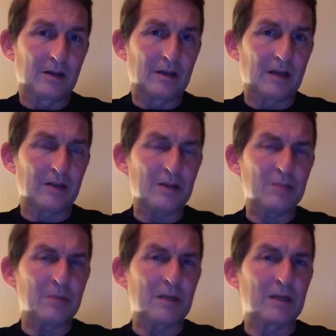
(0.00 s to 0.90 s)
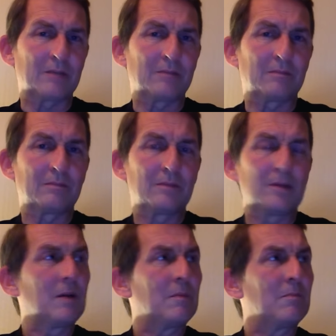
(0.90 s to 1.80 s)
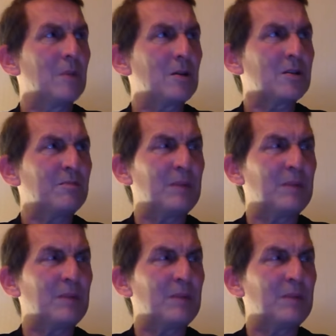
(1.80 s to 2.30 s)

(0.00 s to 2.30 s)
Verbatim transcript: Now, this beak must have